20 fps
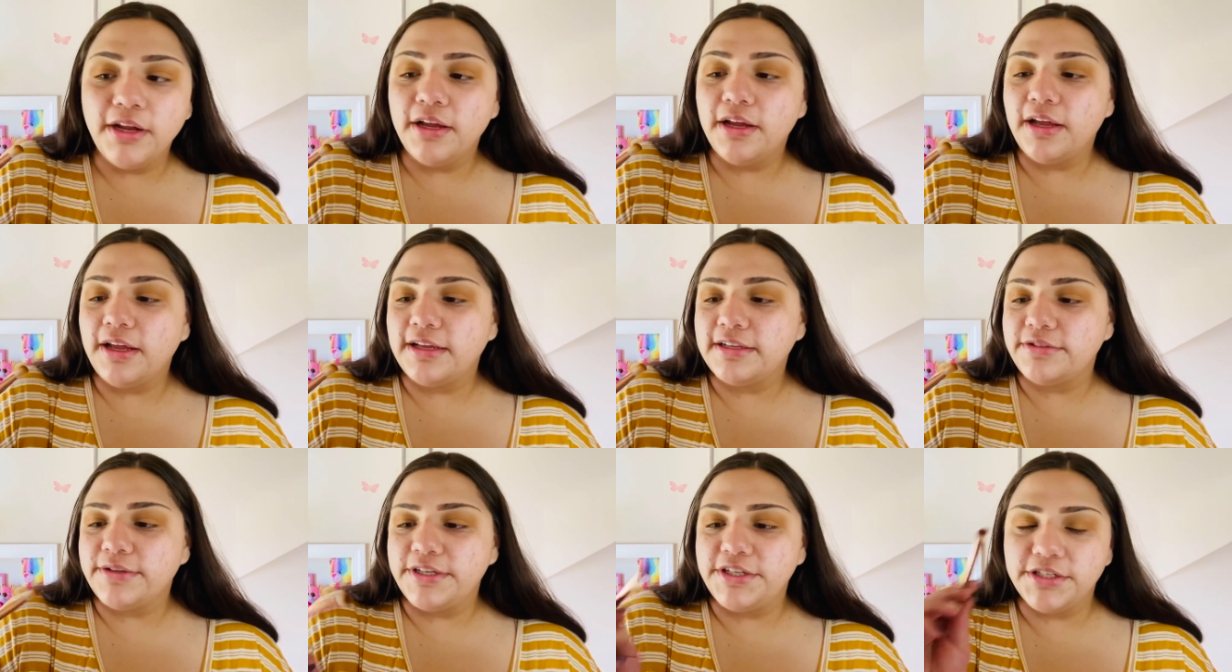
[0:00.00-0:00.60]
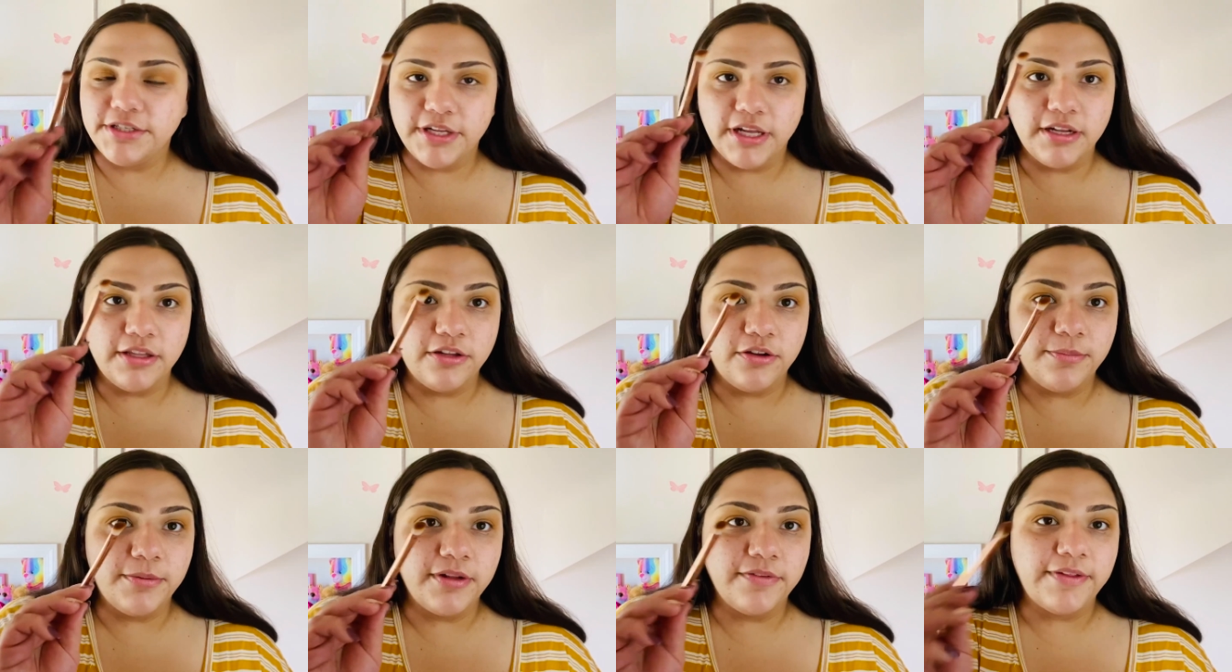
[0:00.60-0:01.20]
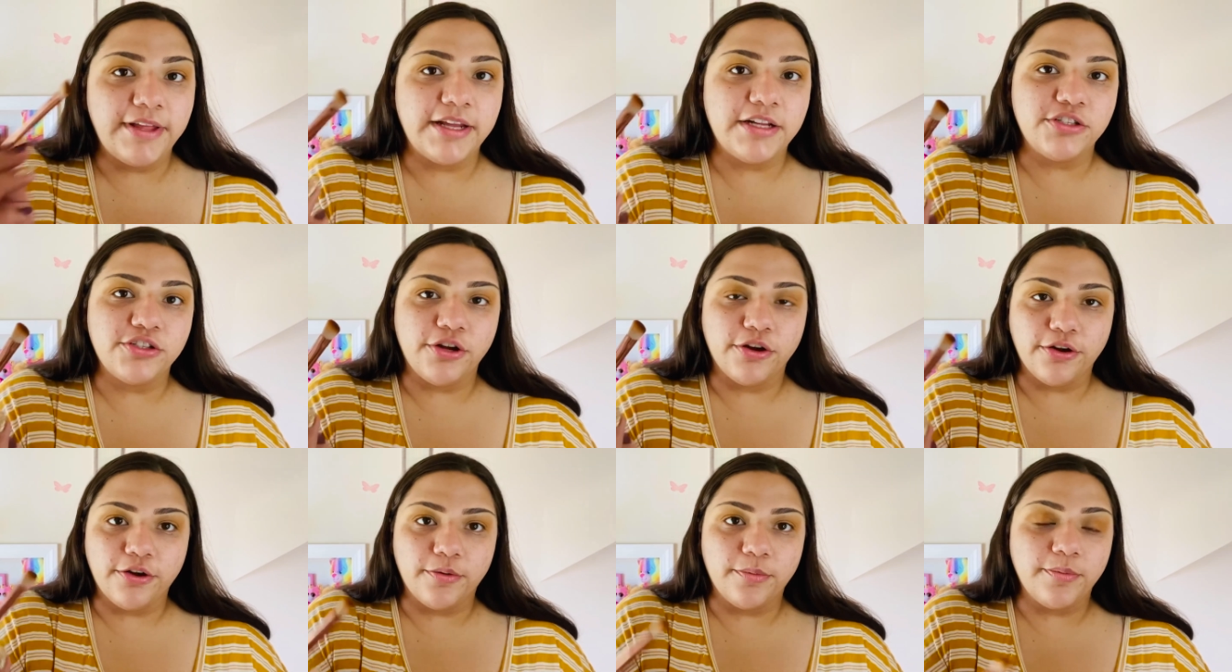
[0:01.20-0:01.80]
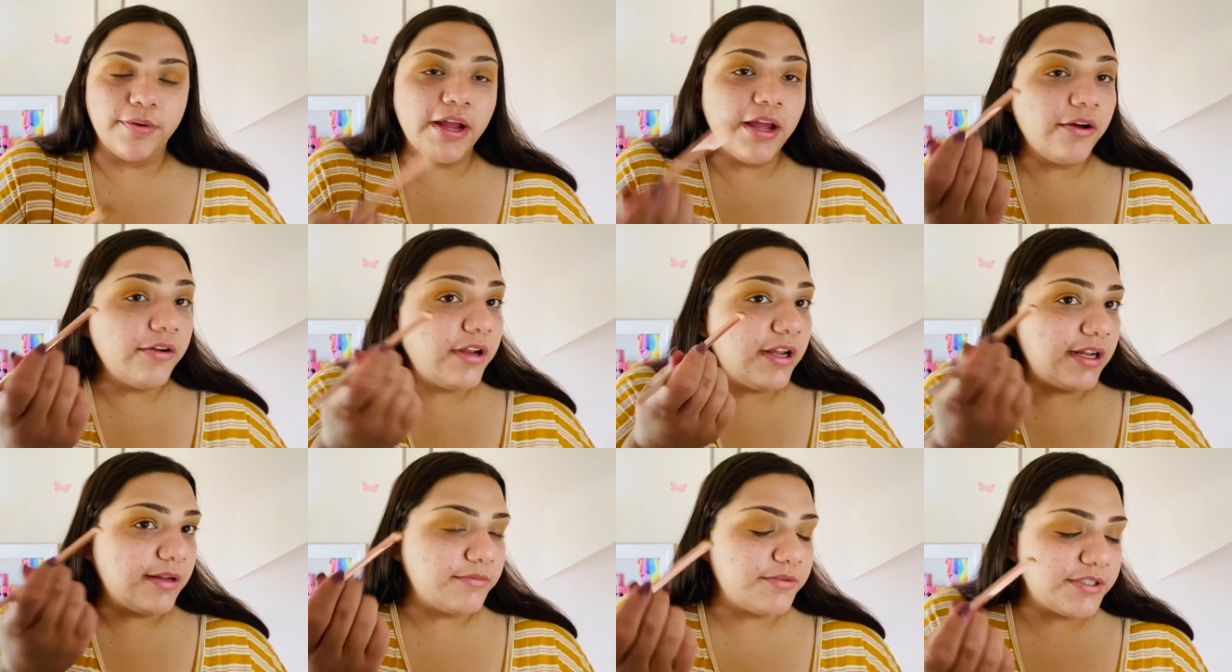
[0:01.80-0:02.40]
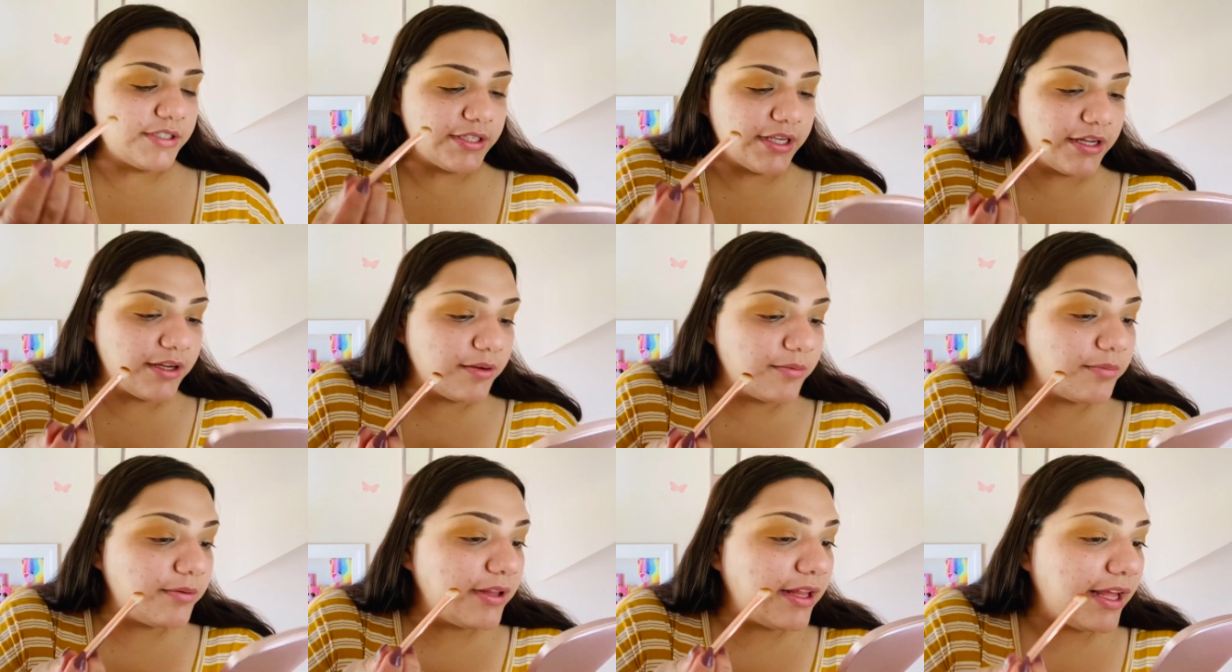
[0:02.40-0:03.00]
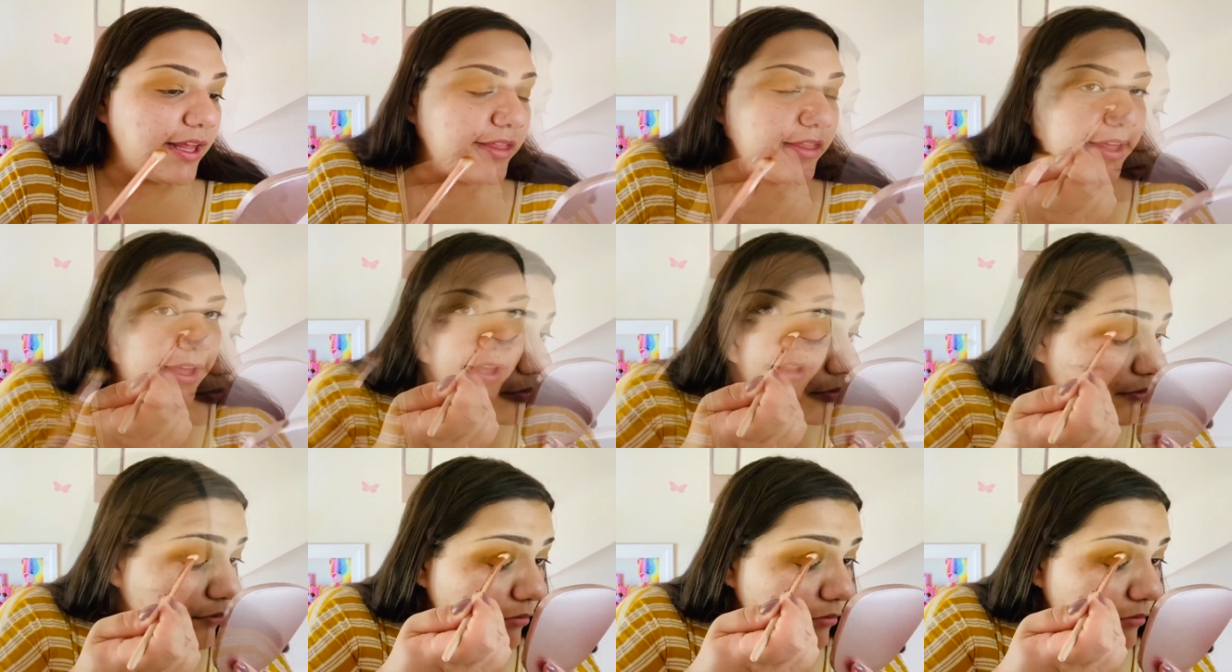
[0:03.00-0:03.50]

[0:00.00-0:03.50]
So I just got a little bit of like a darker brown, and I'm just gonna apply that.